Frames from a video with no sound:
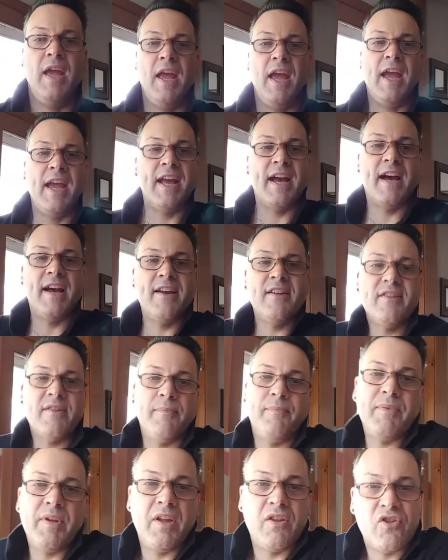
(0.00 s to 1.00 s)
Hey guys,
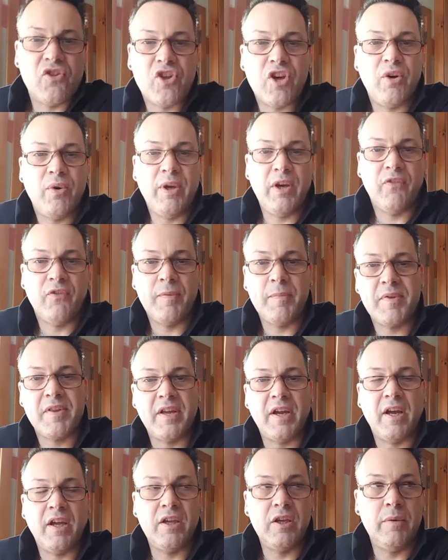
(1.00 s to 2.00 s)
it's Joe here from
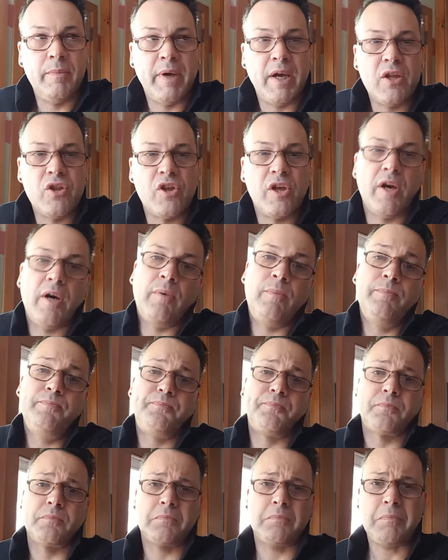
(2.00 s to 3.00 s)
Style You by Joe.
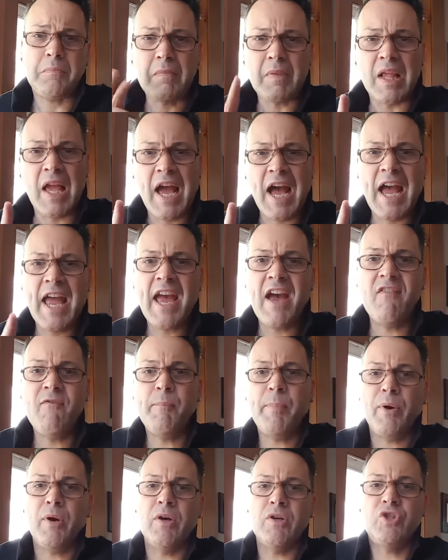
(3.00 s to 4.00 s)
I
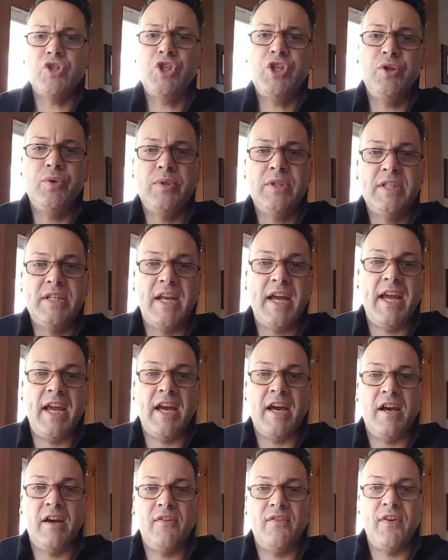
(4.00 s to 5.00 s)
have part two
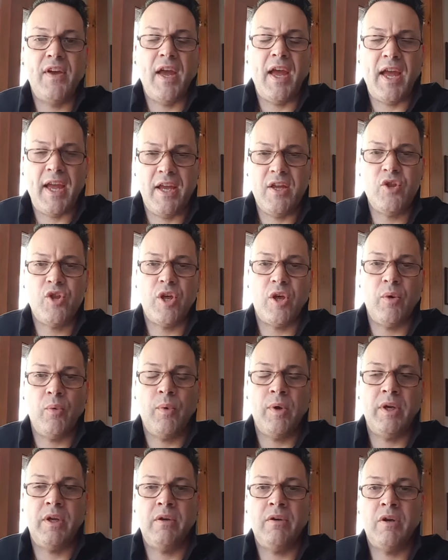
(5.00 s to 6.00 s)
today of Hey Joe,
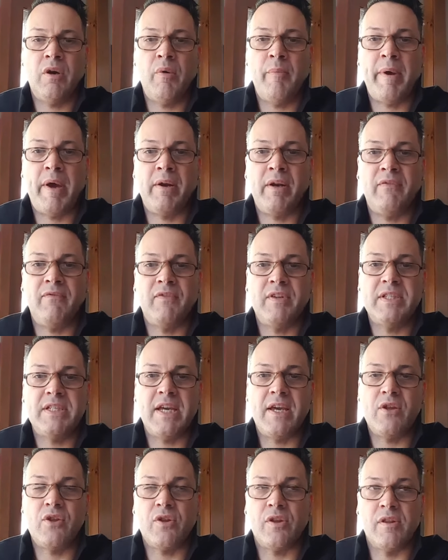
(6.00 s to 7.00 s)
what do you know about
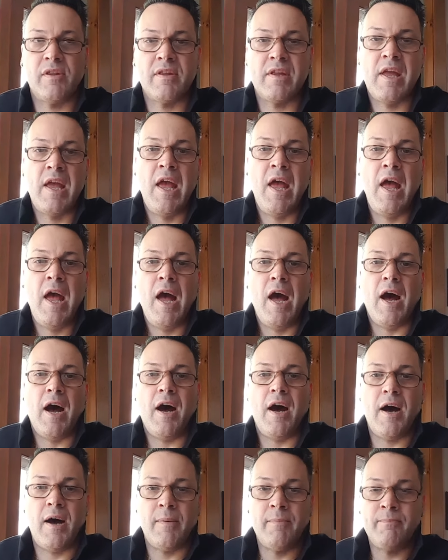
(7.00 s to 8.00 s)
invitations?
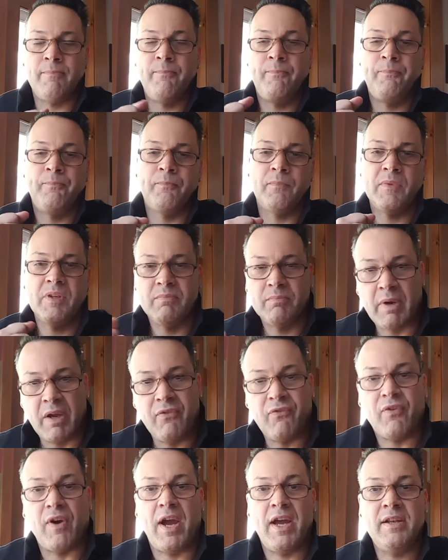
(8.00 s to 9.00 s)
Um, my
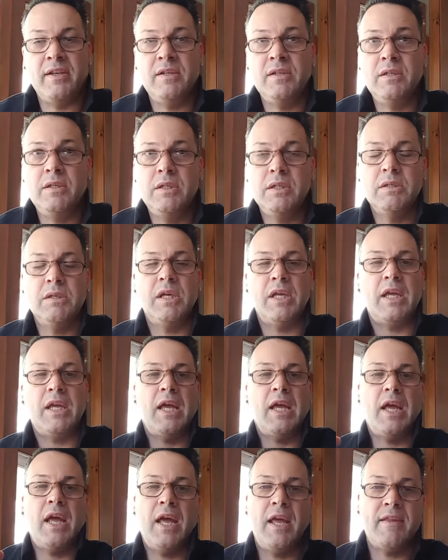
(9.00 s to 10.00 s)
friend
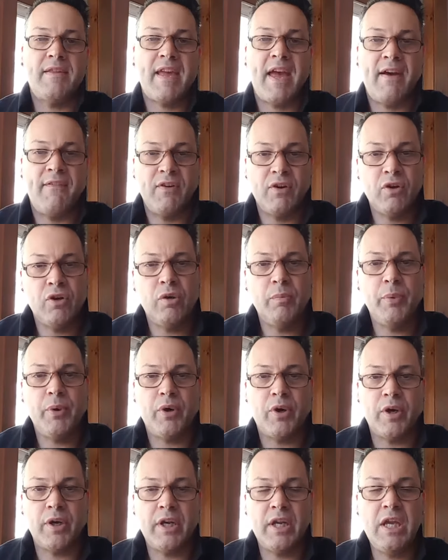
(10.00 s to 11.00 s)
is having her
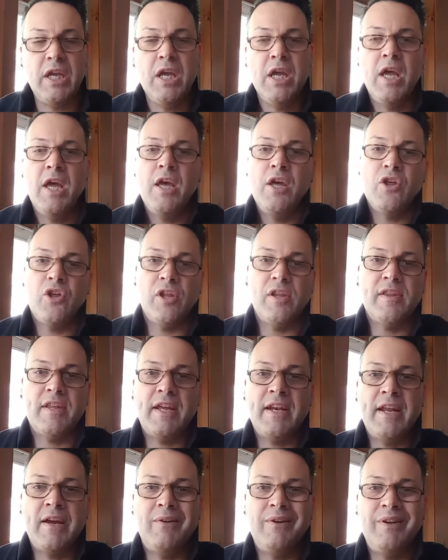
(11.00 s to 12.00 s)
party. She
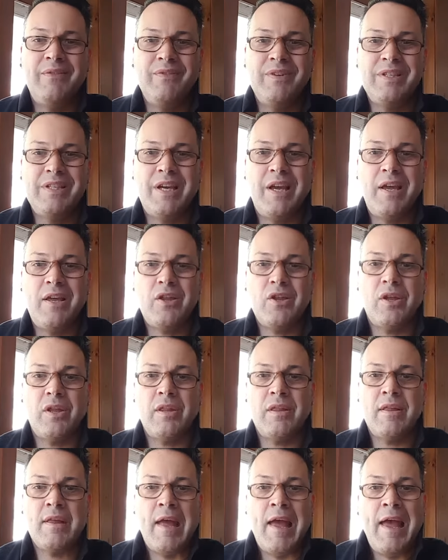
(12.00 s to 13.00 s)
sent out
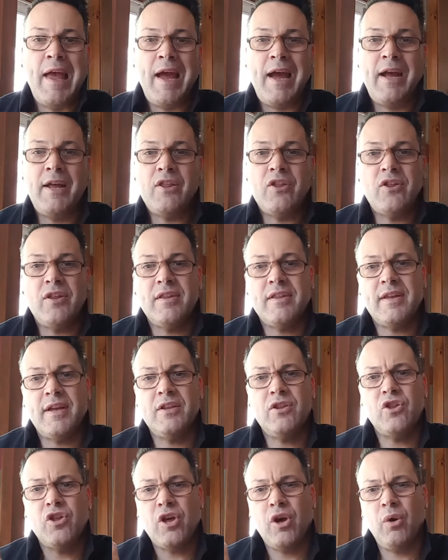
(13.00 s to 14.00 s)
invitations and she
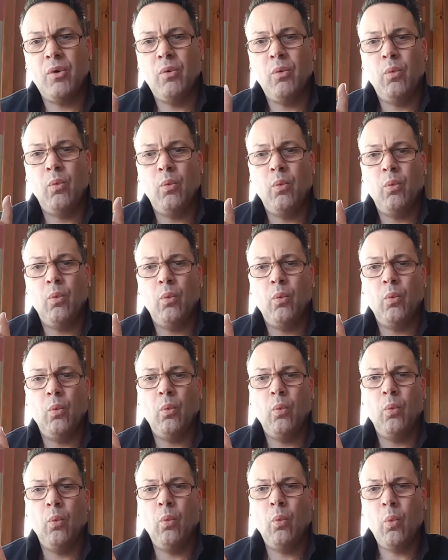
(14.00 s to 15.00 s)
said, Joe,
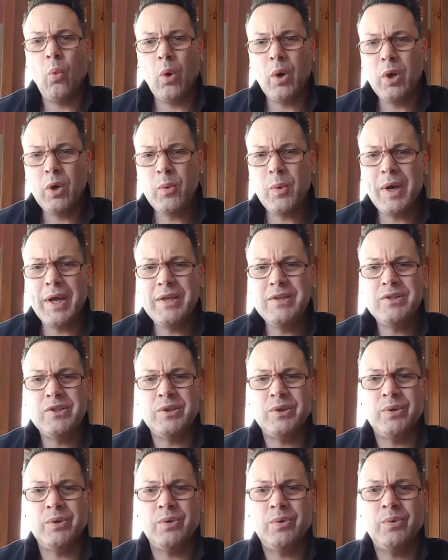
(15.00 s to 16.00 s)
what do I
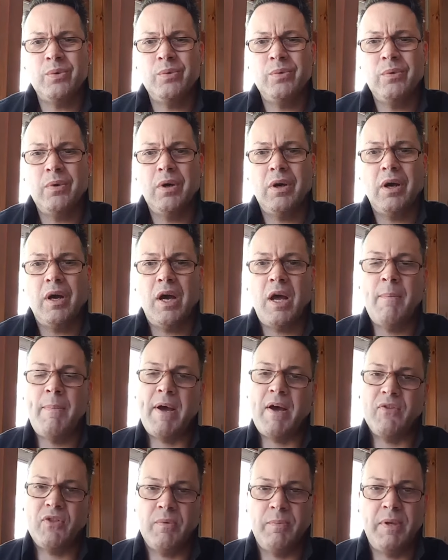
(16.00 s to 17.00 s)
do
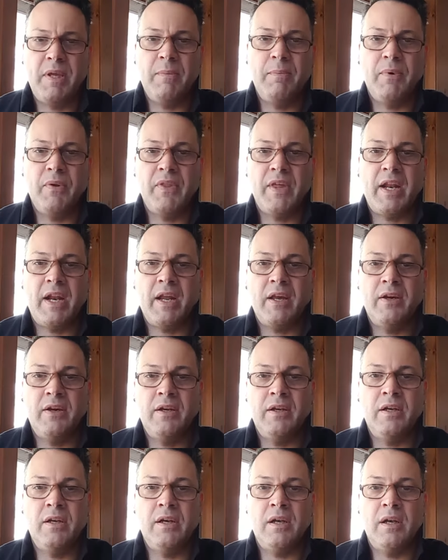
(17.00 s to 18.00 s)
about the people that I
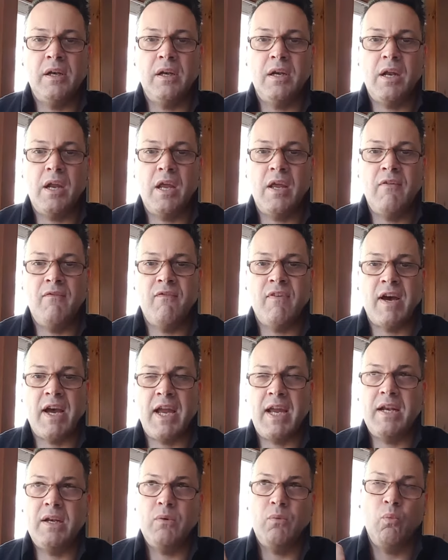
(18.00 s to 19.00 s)
couldn't
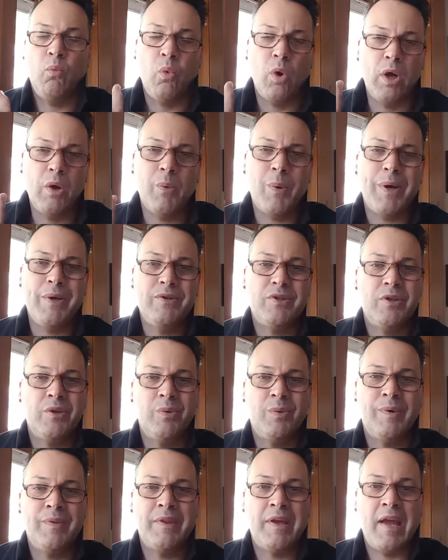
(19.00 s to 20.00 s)
invite? What do I do
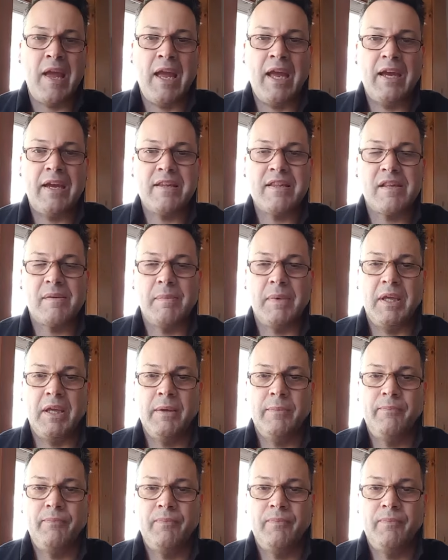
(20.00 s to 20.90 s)
when they ask me?